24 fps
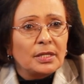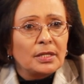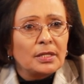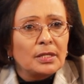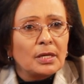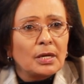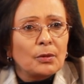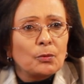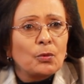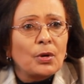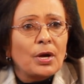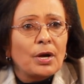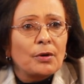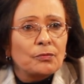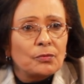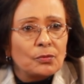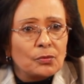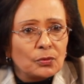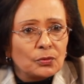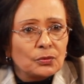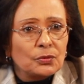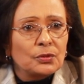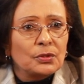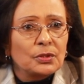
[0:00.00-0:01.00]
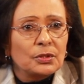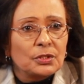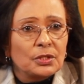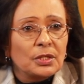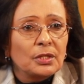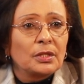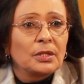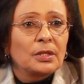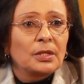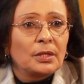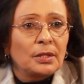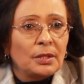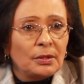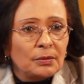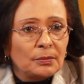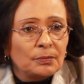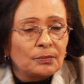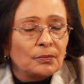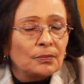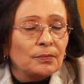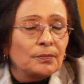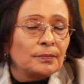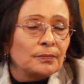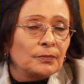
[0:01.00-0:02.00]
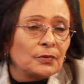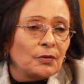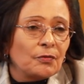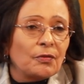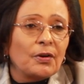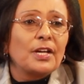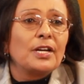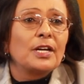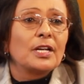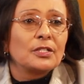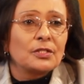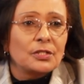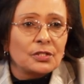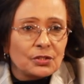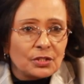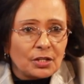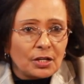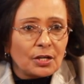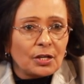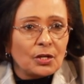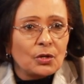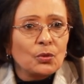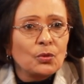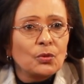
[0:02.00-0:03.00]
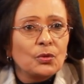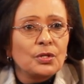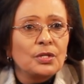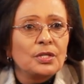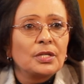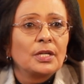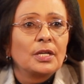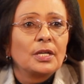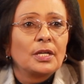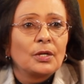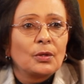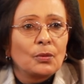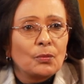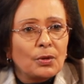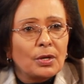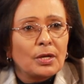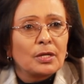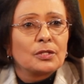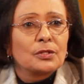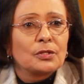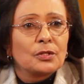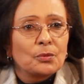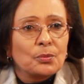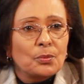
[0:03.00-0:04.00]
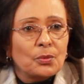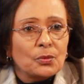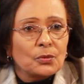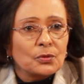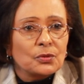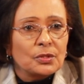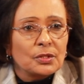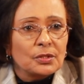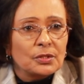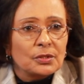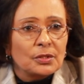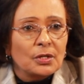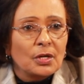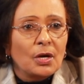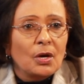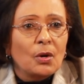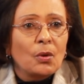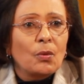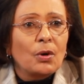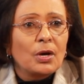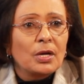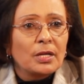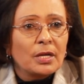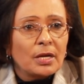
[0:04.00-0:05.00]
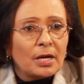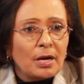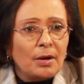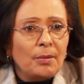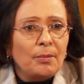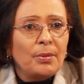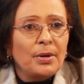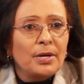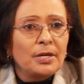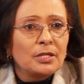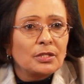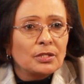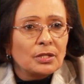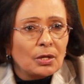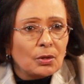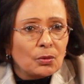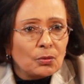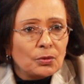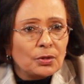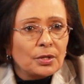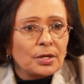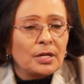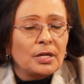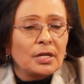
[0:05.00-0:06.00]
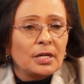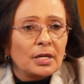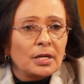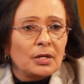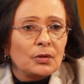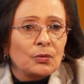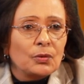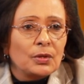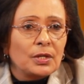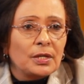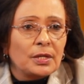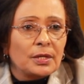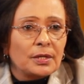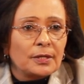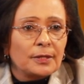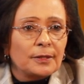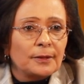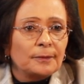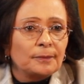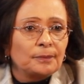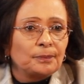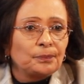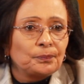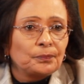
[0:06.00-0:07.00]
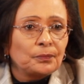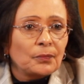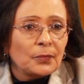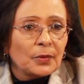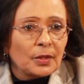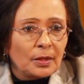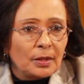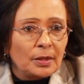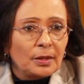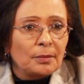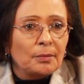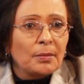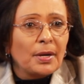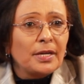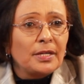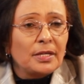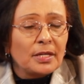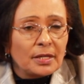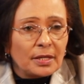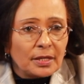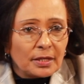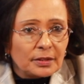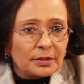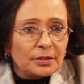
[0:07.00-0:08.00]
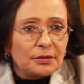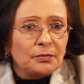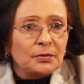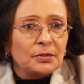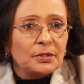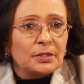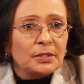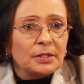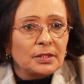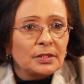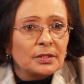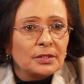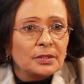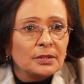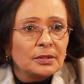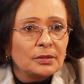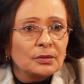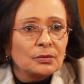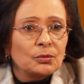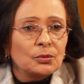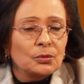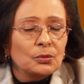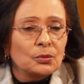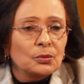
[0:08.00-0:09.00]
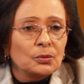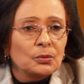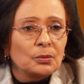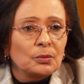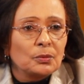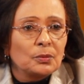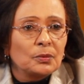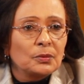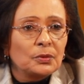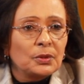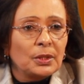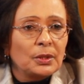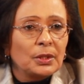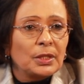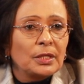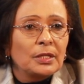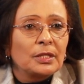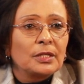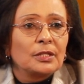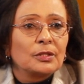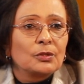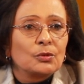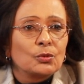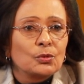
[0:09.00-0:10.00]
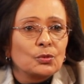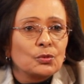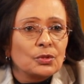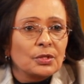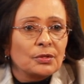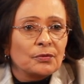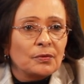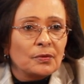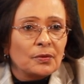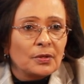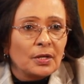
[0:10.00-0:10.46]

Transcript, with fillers: and we have got uh, the finances secured. We are in the process. While the companies are working in their uh, mining activities to take it to the